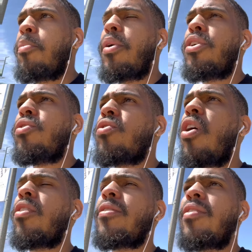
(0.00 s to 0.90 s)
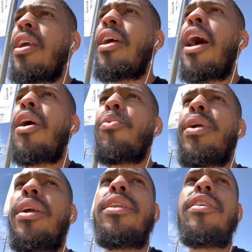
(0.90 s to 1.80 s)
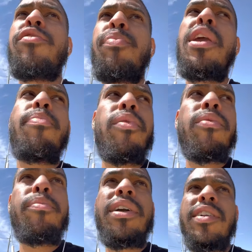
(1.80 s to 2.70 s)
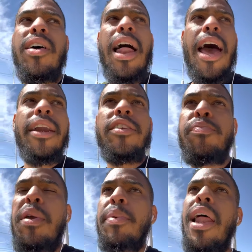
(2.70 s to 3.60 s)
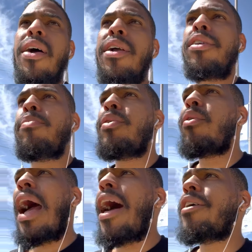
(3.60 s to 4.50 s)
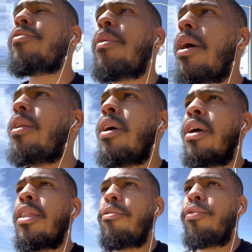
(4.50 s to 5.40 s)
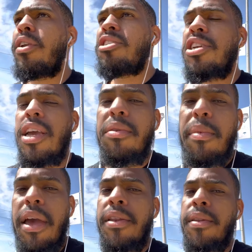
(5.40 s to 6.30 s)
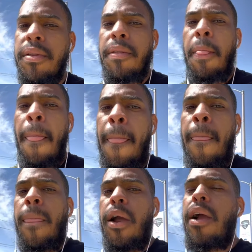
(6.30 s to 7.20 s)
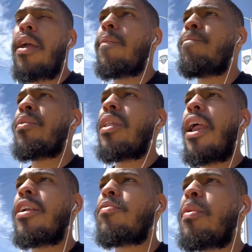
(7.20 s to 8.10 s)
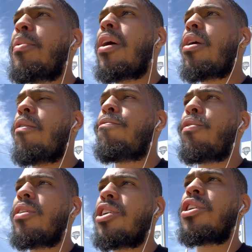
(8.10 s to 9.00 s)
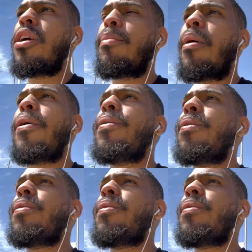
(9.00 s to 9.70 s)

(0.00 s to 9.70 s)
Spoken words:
But you start seeing how to read these people, because a lot of these people out here, to be honest, man, they're full of shit, man, all right? A lot of these people out here are full of shit, man.